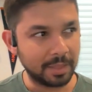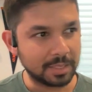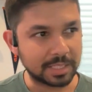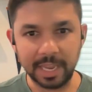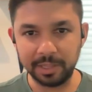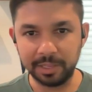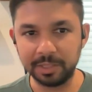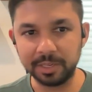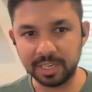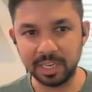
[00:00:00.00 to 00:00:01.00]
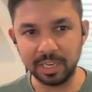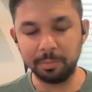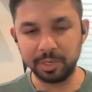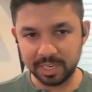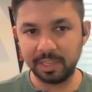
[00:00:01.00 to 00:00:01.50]
scaling the team
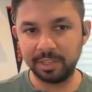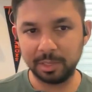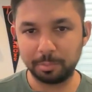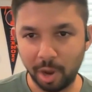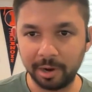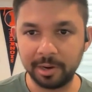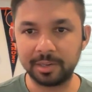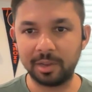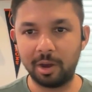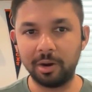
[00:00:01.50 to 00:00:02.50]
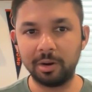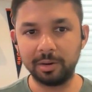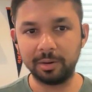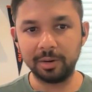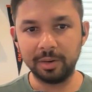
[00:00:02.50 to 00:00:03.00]
and scaling the product
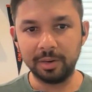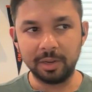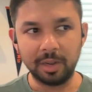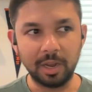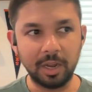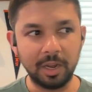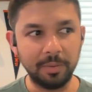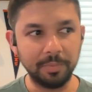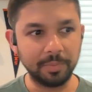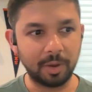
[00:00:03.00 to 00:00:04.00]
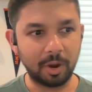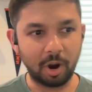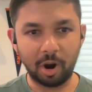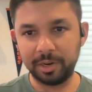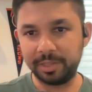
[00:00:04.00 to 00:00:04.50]
are uh, are
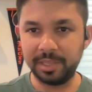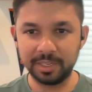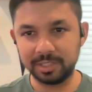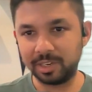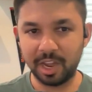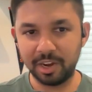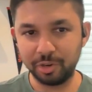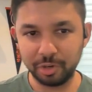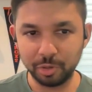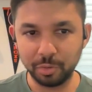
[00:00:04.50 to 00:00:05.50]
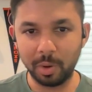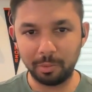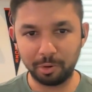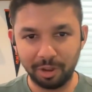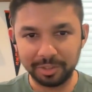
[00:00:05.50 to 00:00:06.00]
hard things to kind of do while
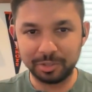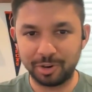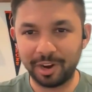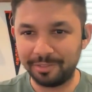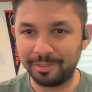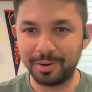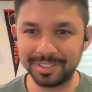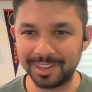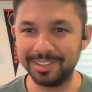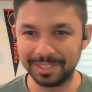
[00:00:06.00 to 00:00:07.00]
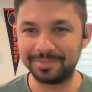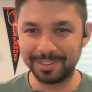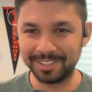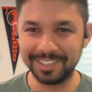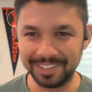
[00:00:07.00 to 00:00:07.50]
we're also trying to focus on this
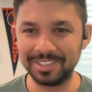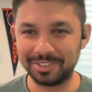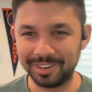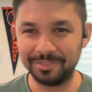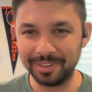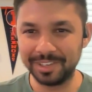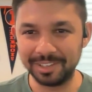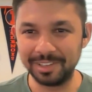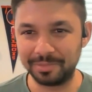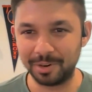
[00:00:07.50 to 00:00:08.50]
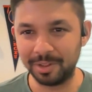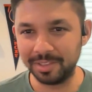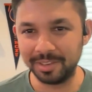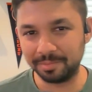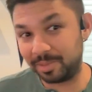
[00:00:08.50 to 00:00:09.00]
first industry and really deliver on
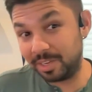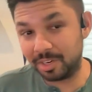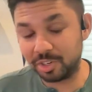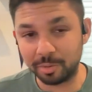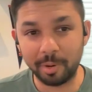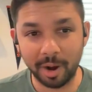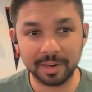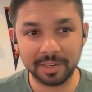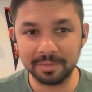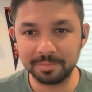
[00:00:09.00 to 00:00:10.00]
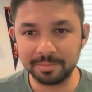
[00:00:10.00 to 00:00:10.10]
the, the initial product.